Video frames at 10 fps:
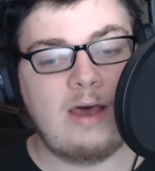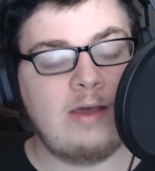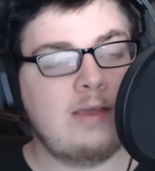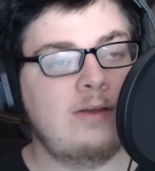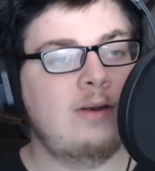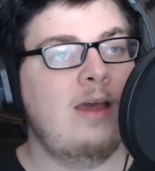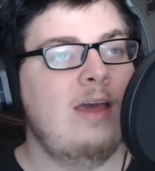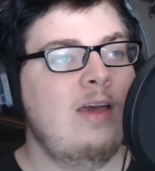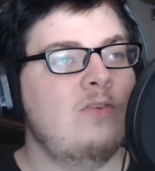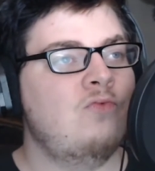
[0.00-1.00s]
I can
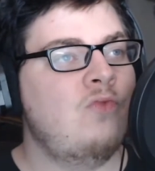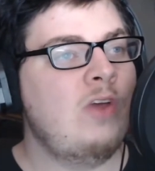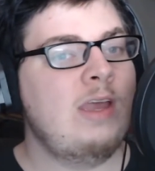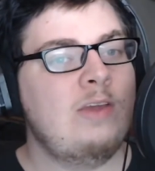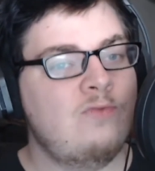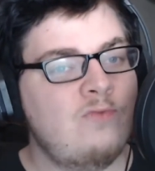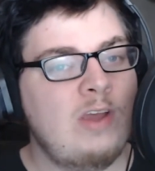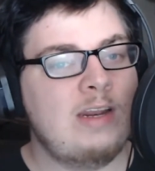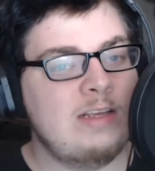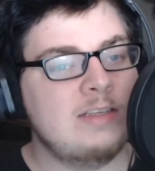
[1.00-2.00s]

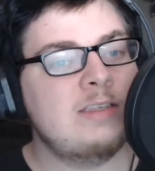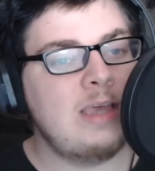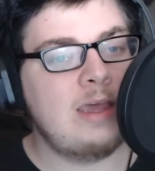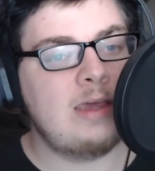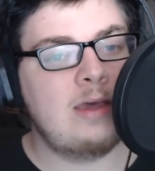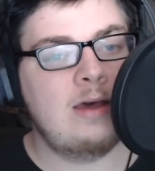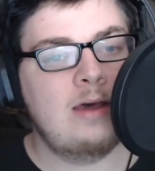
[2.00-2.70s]
really see